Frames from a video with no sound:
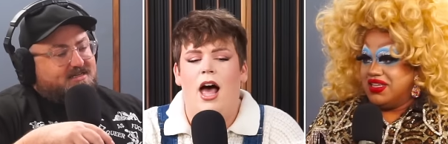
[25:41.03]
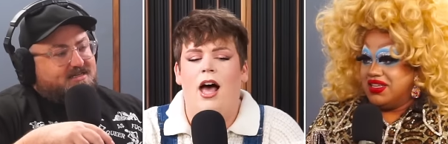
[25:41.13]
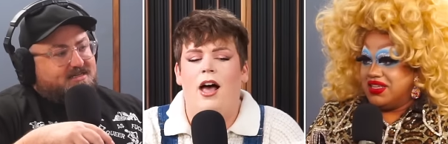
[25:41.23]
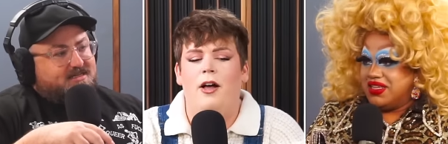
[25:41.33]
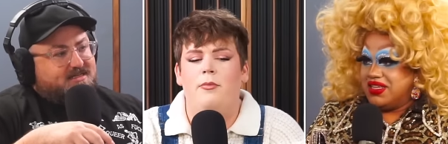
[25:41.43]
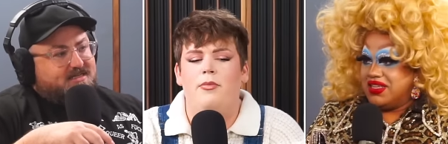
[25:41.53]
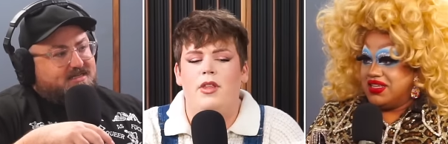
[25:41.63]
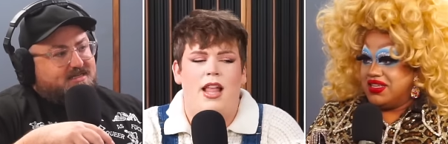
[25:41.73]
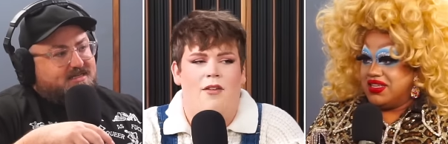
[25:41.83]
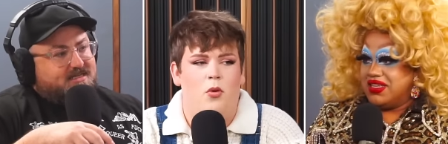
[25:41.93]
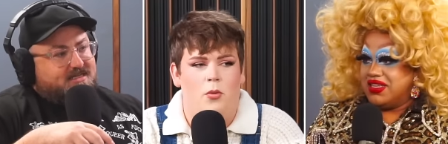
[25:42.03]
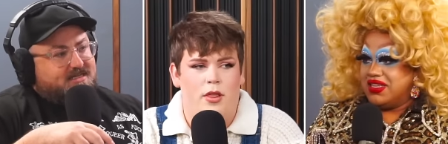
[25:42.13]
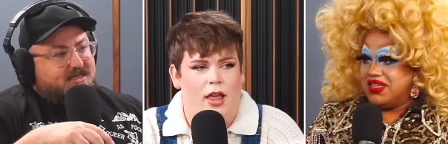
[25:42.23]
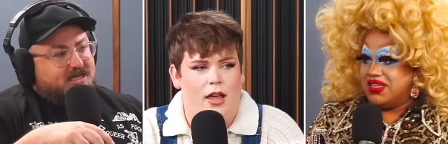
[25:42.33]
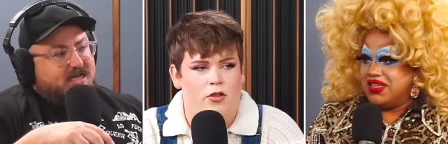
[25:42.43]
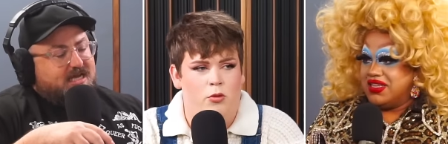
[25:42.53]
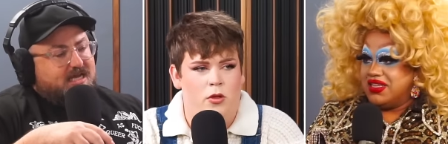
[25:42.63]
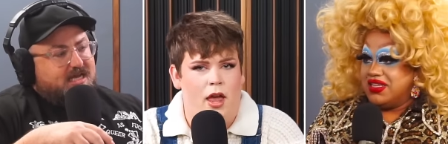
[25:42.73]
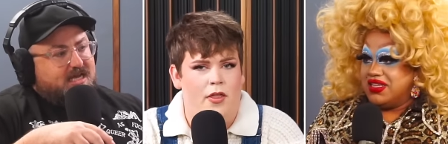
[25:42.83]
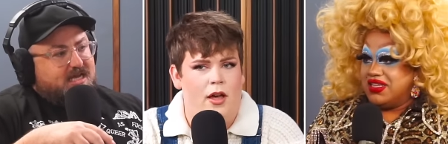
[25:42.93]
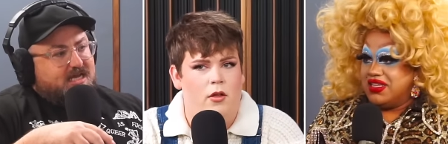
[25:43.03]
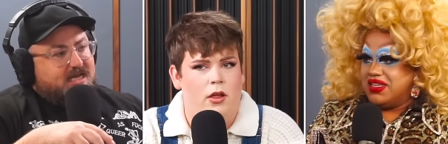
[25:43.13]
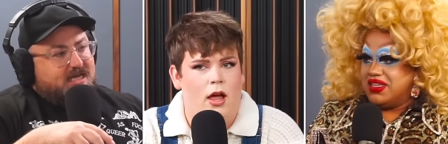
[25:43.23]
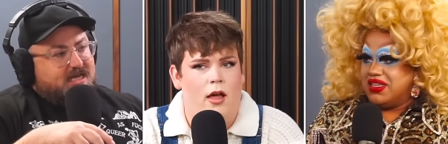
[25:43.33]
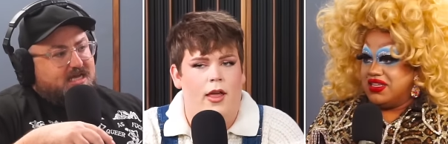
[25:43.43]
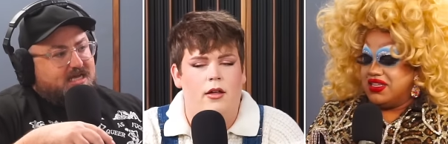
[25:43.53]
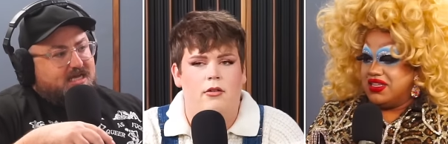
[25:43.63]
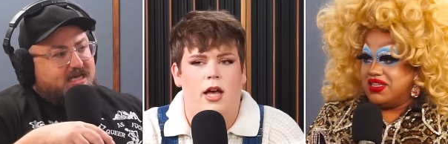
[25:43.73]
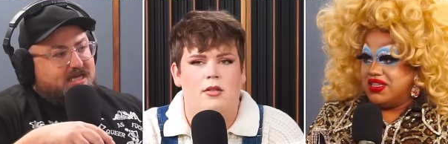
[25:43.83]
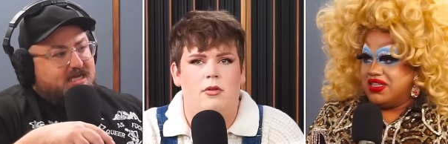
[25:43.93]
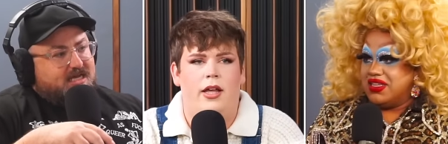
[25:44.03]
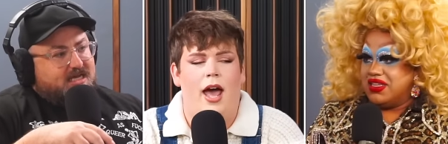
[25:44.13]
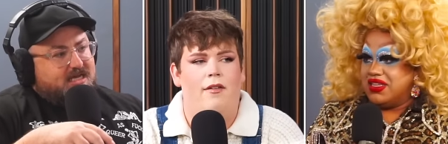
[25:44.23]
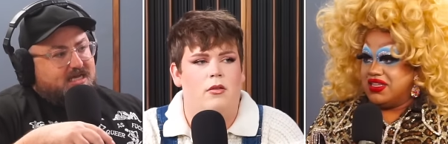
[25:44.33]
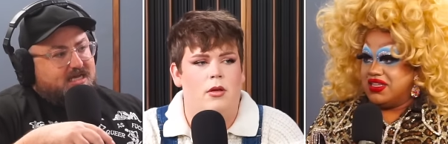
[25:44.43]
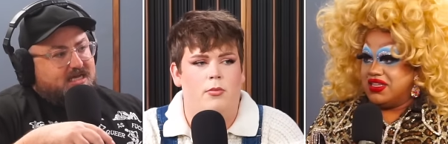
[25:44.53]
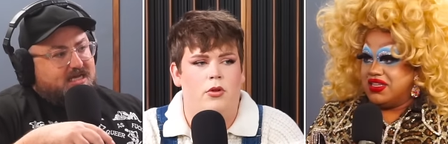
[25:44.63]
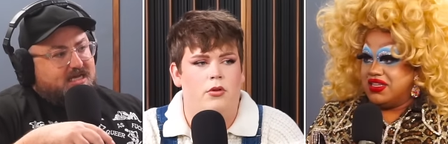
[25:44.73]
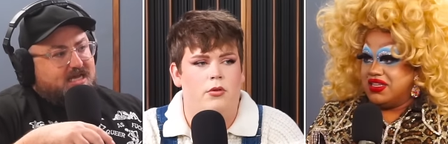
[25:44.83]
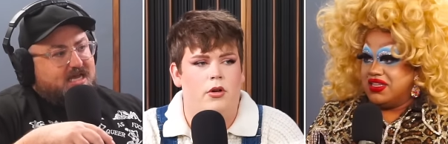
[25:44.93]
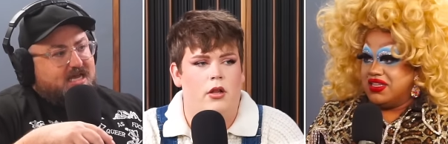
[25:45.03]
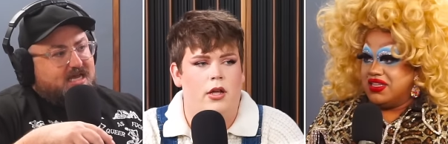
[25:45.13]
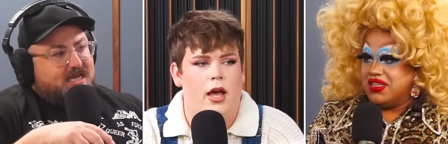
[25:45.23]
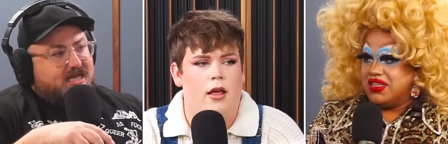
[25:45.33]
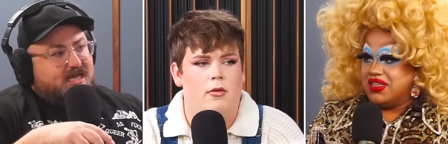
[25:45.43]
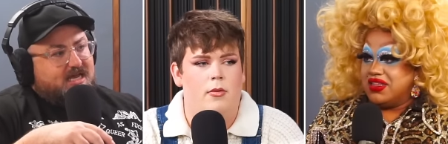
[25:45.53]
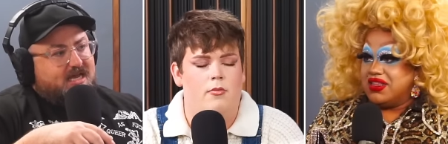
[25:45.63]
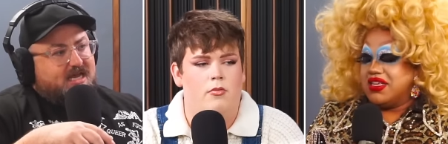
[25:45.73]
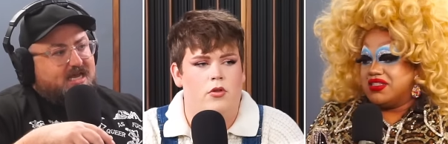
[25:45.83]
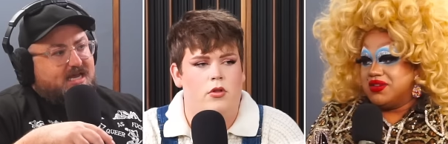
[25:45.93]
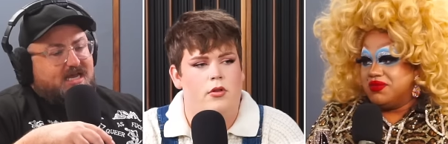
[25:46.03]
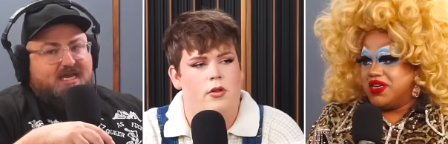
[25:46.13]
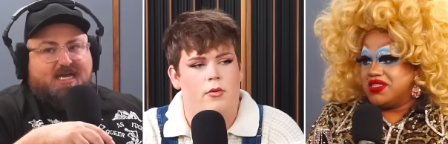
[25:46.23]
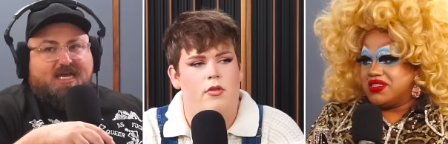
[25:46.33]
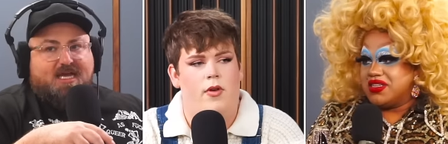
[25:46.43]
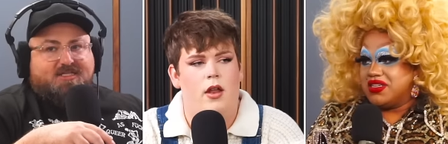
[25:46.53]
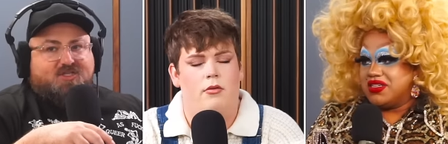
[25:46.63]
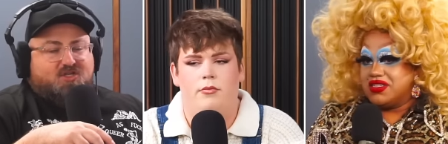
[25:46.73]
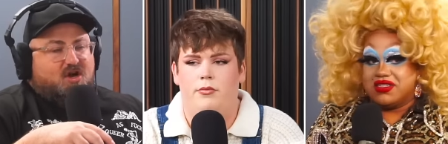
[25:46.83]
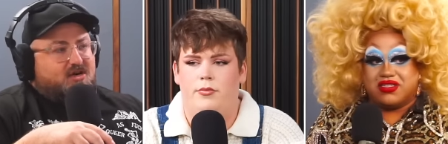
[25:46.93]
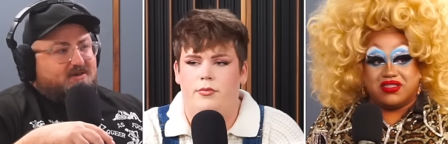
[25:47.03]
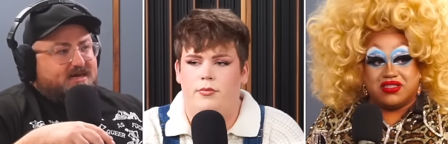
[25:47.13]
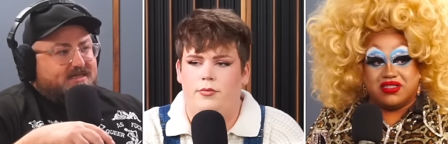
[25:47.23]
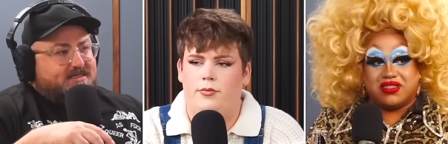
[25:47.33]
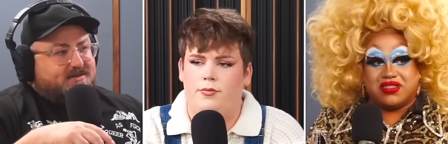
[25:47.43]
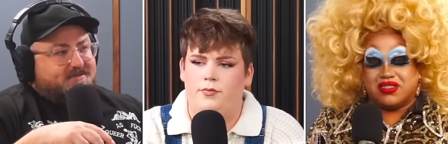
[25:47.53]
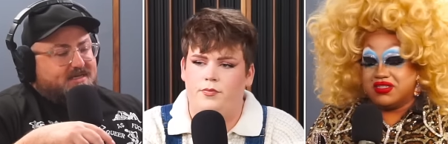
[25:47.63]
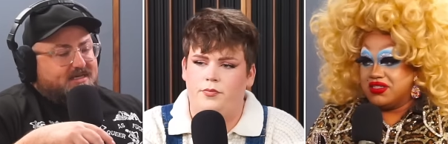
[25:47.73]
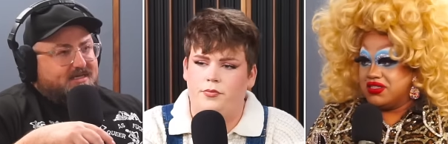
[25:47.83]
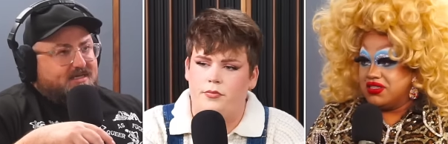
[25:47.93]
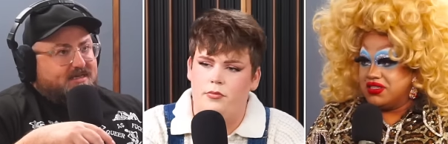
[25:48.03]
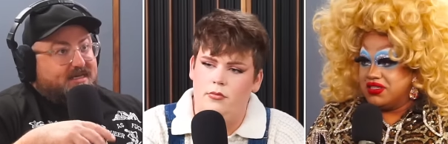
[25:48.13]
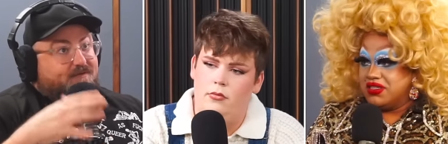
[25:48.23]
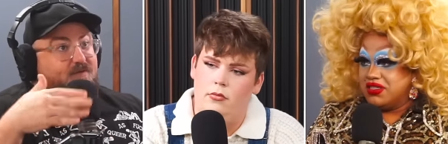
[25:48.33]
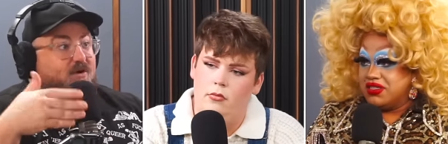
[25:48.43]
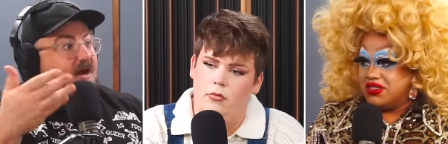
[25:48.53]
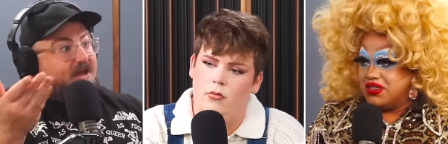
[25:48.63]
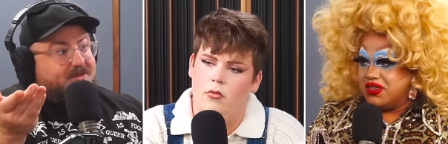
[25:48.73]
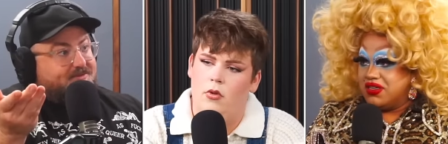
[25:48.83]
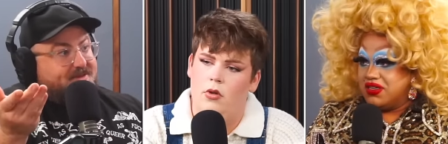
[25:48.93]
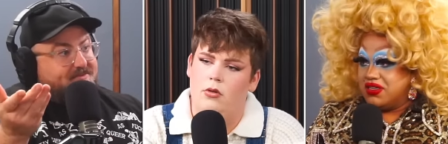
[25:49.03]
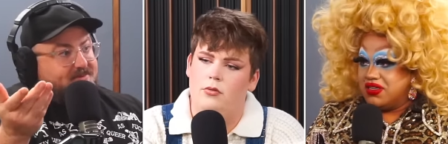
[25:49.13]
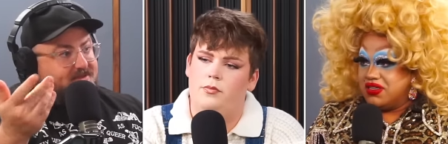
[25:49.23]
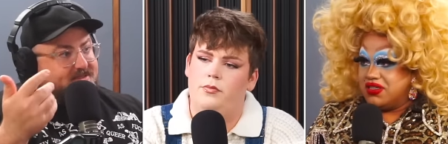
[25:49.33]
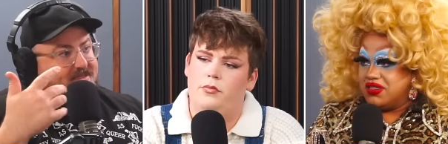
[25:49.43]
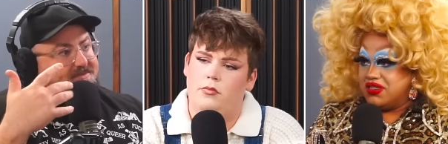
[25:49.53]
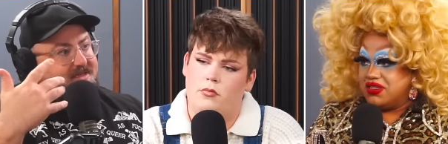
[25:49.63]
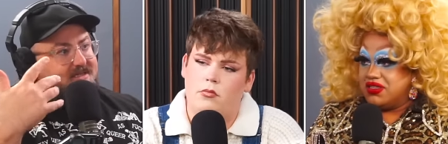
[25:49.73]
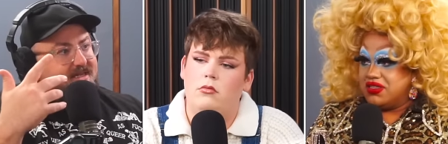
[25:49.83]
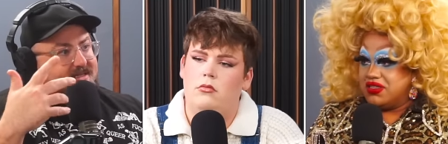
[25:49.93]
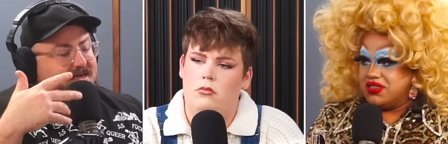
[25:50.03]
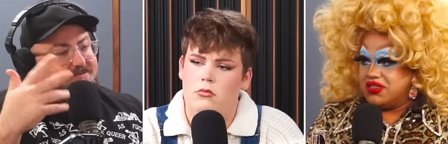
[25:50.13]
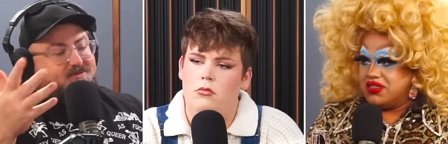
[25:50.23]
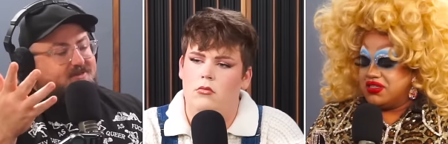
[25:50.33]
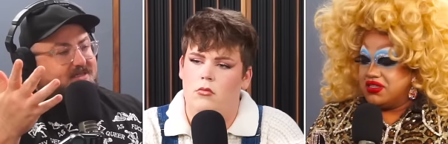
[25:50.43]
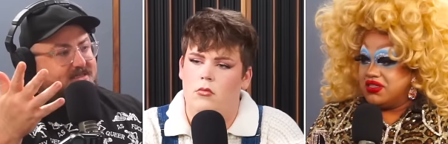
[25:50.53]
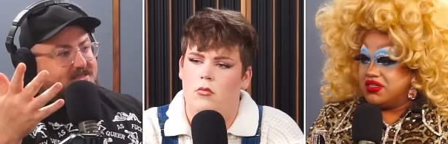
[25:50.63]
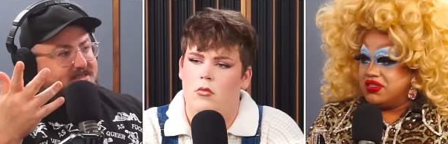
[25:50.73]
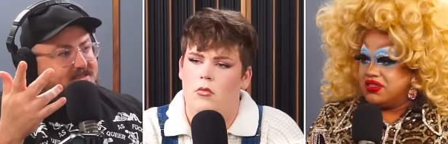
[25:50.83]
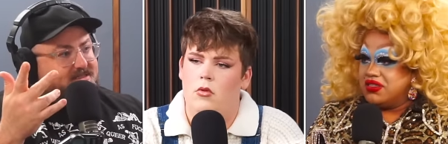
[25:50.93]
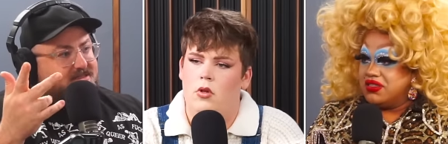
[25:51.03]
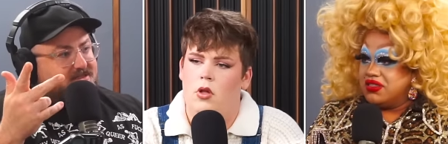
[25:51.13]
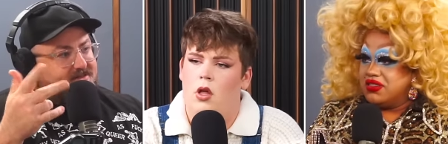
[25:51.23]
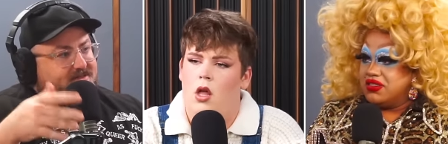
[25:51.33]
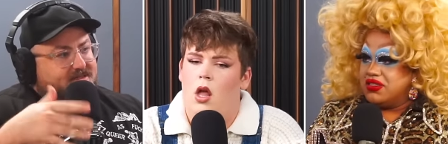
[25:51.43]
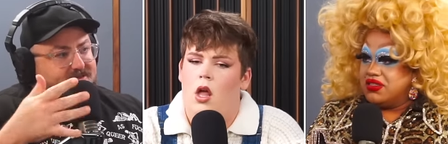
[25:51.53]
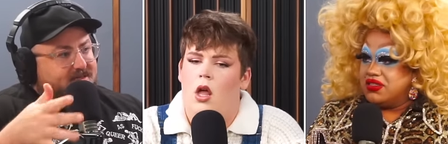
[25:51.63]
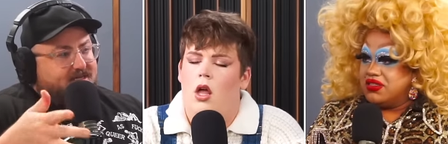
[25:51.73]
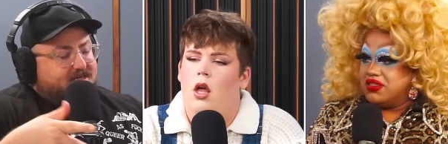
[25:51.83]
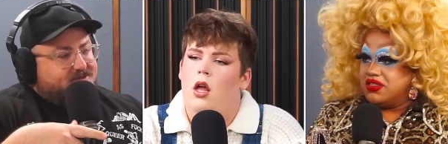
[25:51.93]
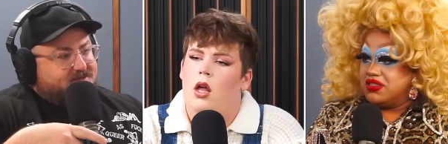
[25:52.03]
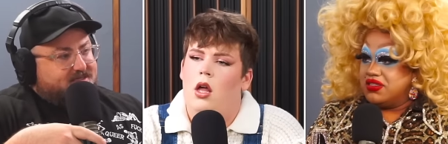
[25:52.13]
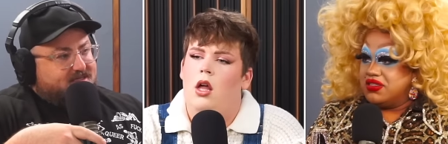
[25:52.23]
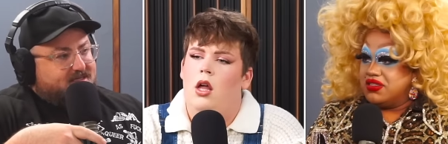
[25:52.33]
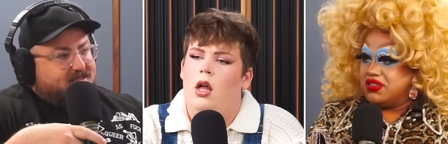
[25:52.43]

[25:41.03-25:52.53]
Speaker 1: Um, and everyone was like super psyched. I think I only I like got to meet like half the people who were on the cast. That's amazing. Is
Speaker 2: songwriting something like for other people, something that comes really easily to you and that you're like interested